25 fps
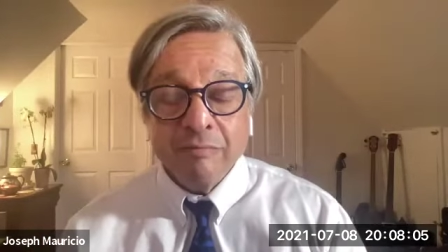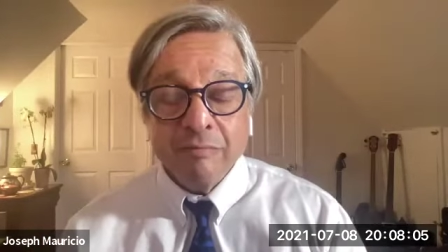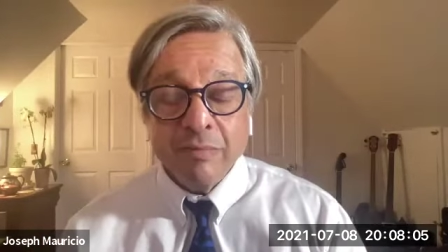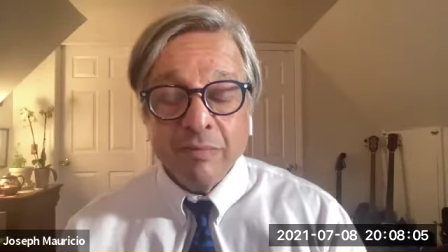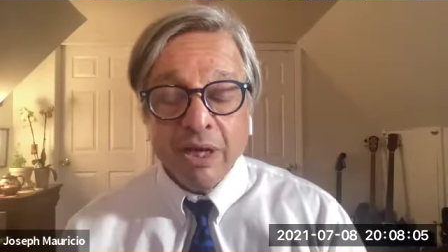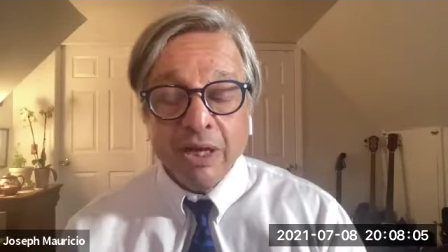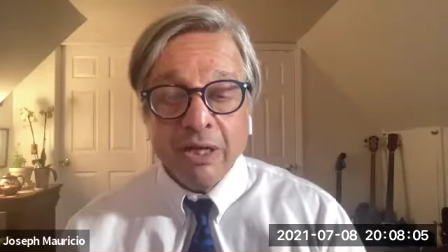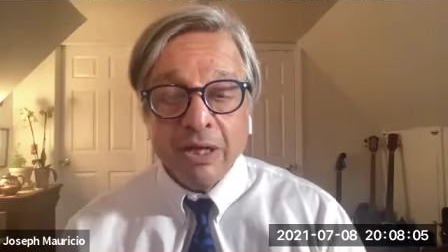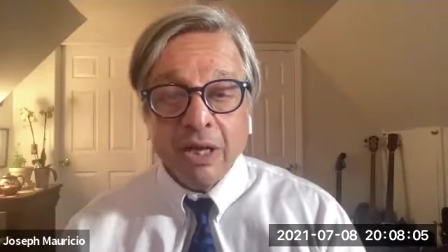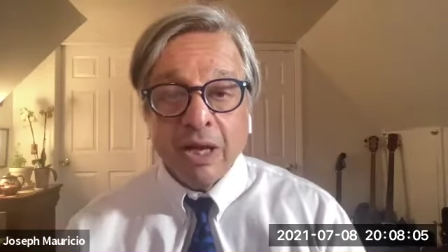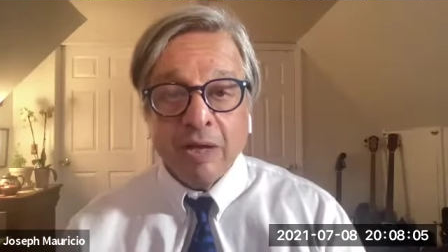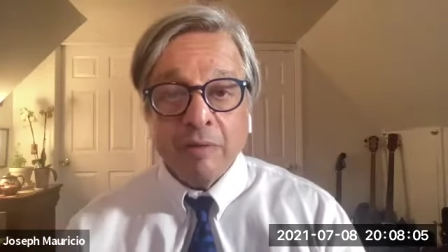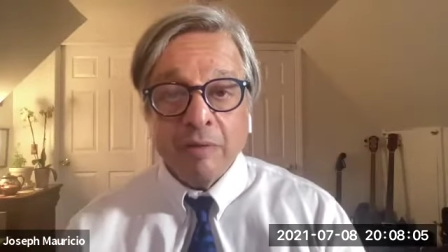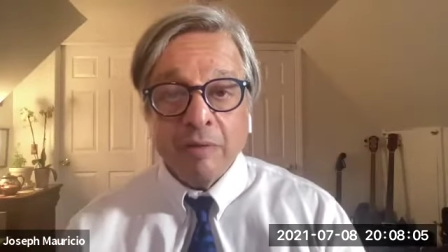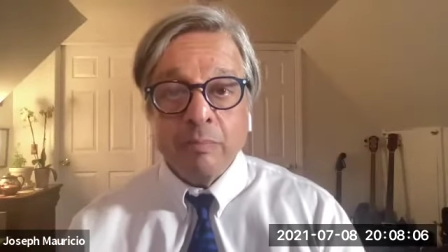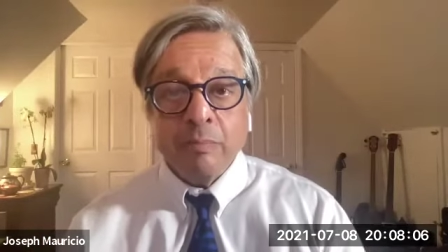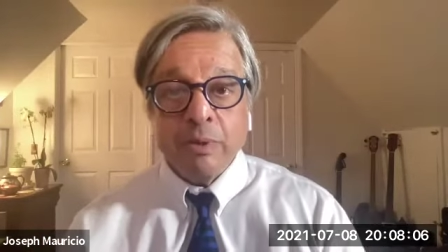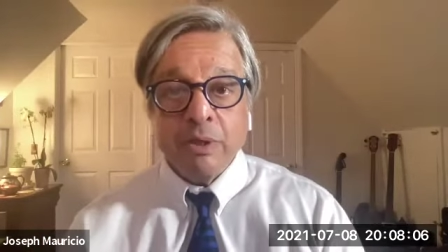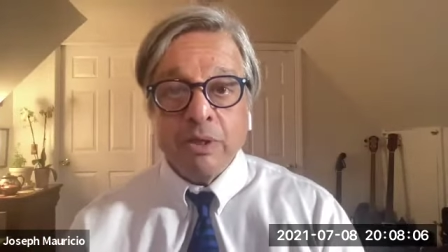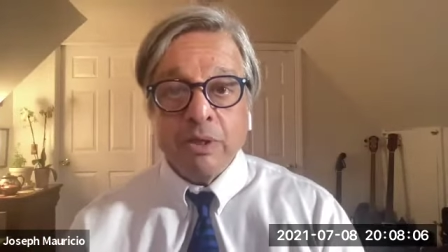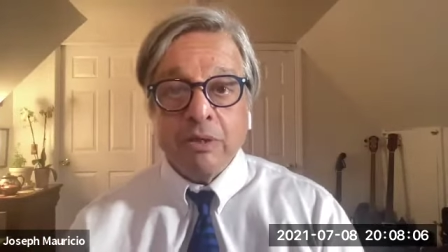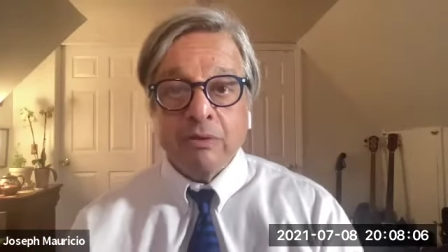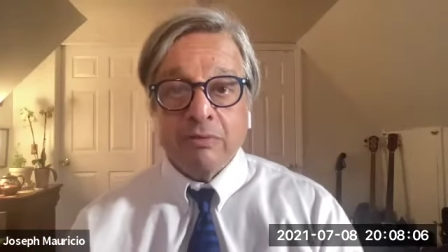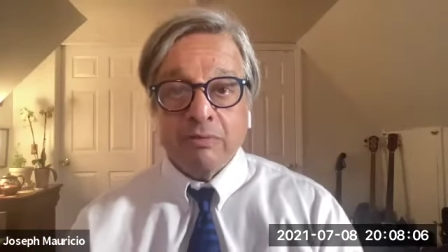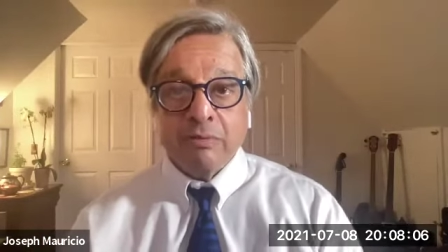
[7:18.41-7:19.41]
may not
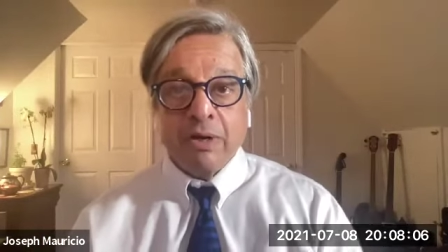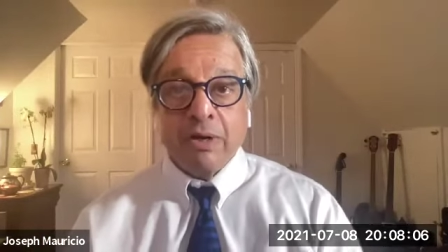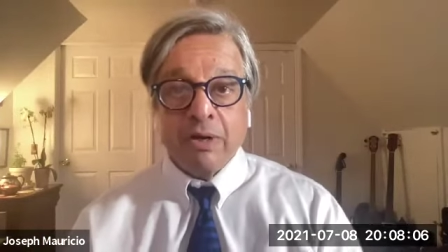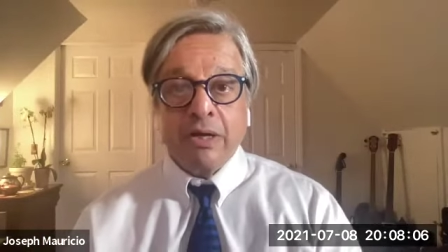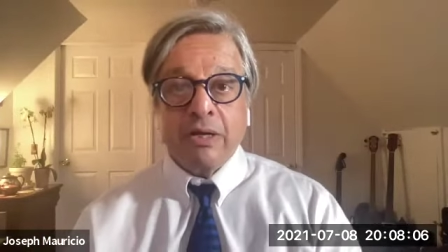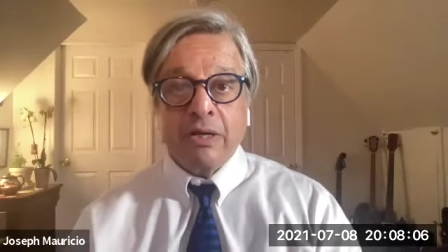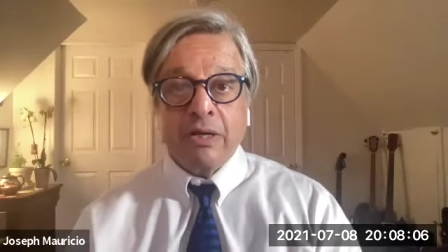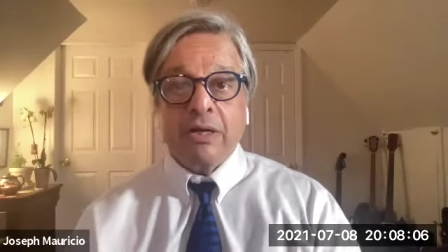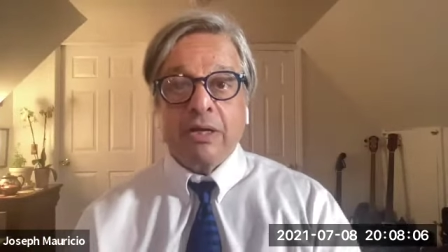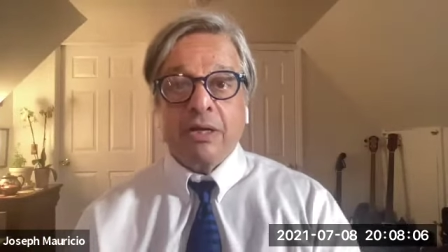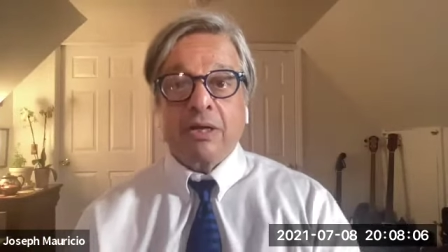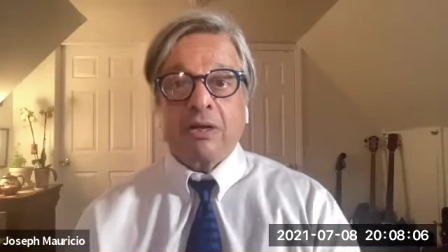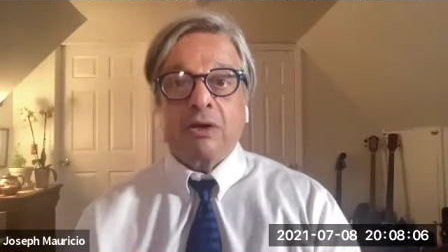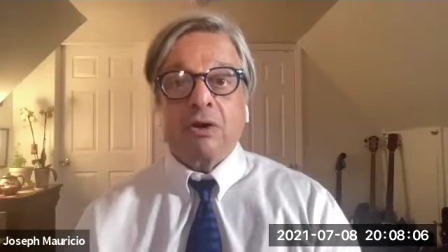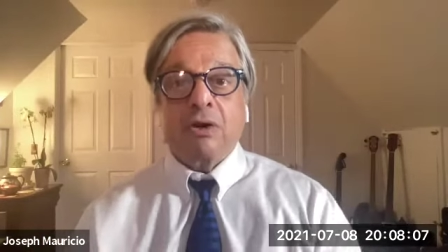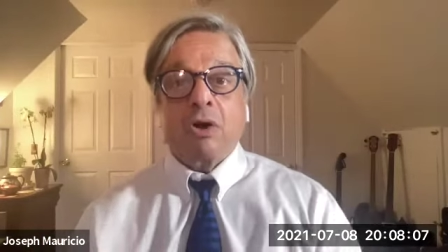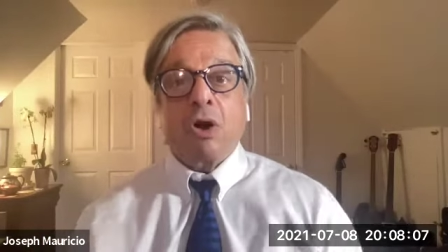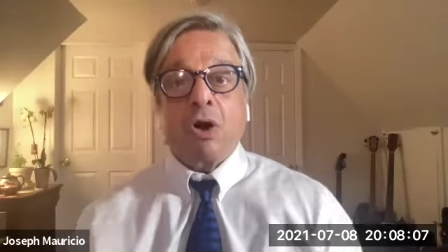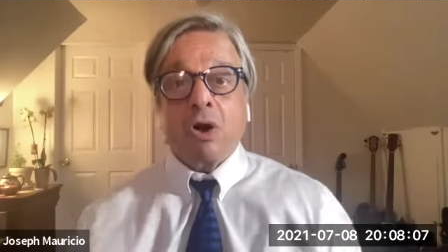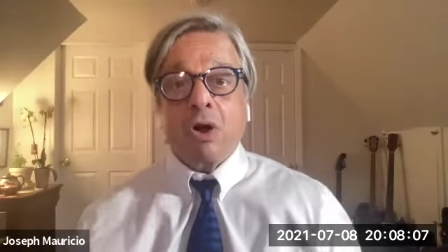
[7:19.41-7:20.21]
be threatening at